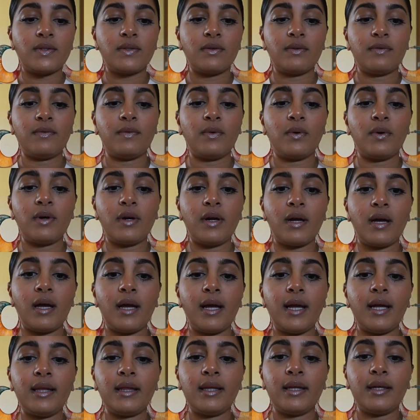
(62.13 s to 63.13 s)
Sephora
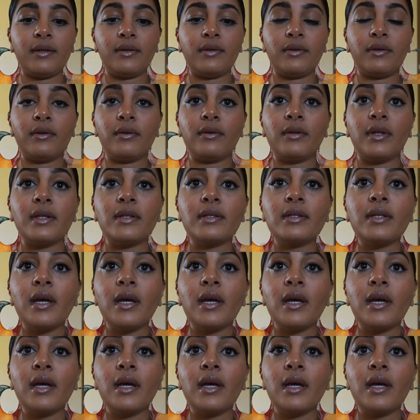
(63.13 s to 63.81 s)
eyeliner that's